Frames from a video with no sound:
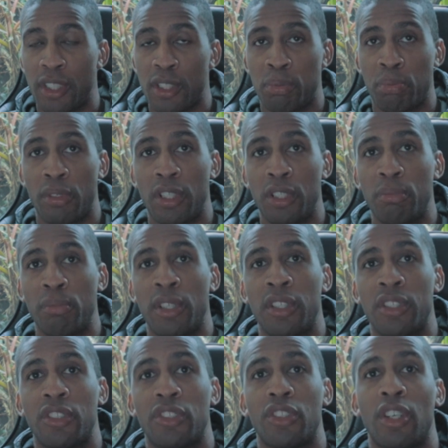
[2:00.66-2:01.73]
is pretty
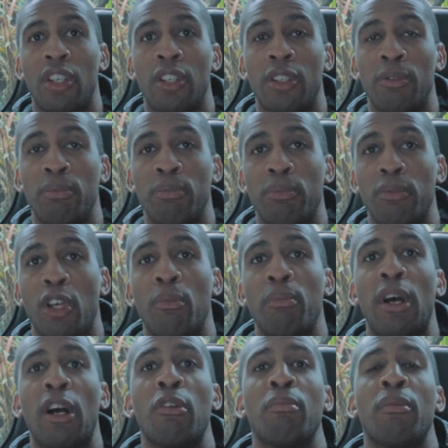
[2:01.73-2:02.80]
much
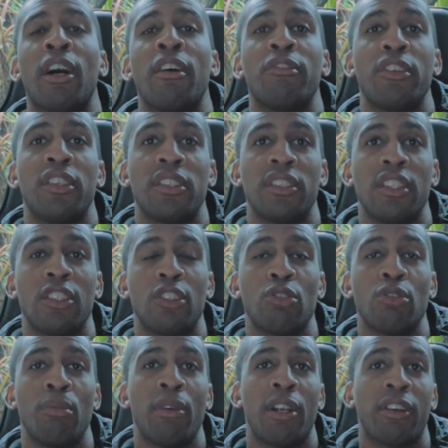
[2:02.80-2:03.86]
about my visit
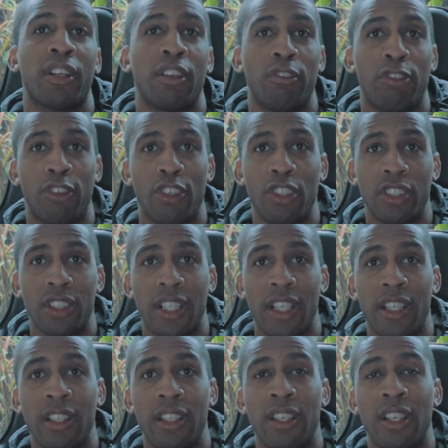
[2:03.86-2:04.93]
to American Frog
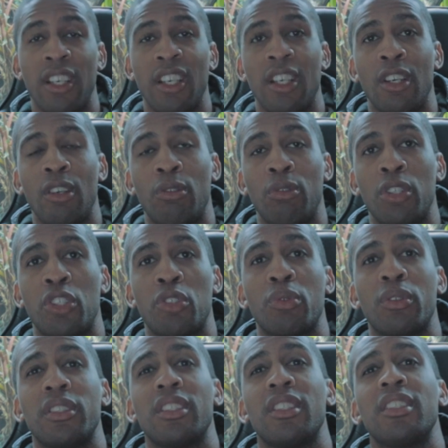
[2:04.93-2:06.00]
Day, which
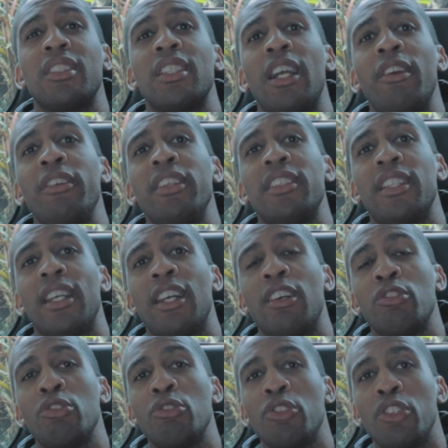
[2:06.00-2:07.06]
was in
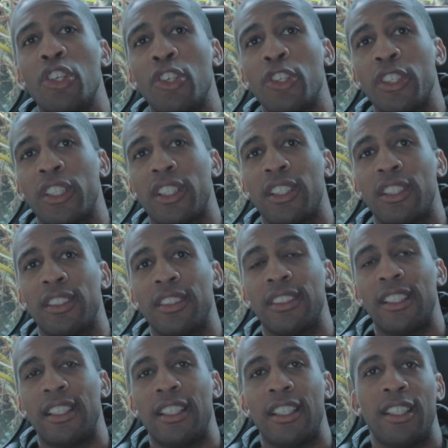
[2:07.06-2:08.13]
Terrytown, New York.
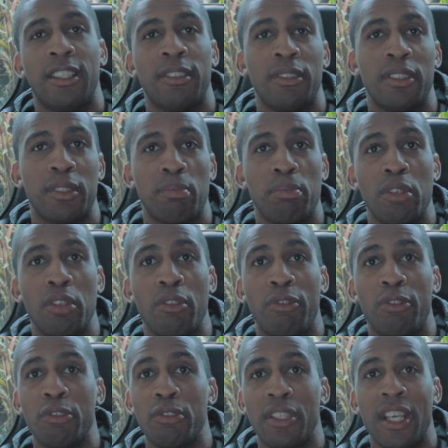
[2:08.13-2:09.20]
It was a
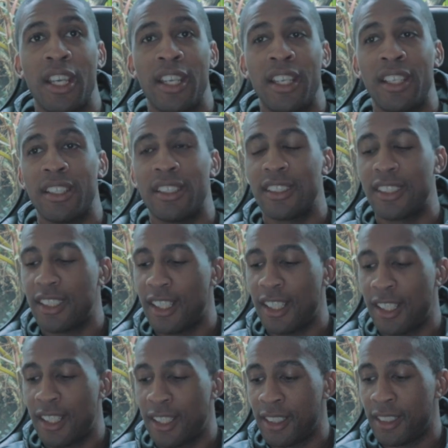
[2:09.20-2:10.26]
beautiful day.
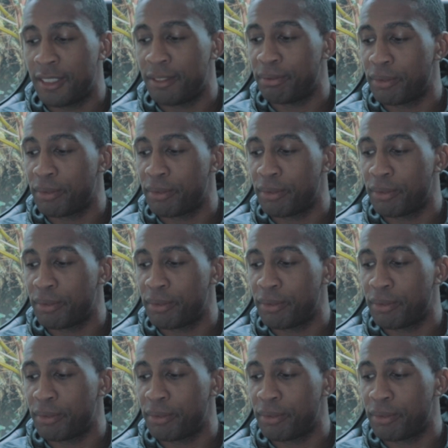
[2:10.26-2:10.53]
I'm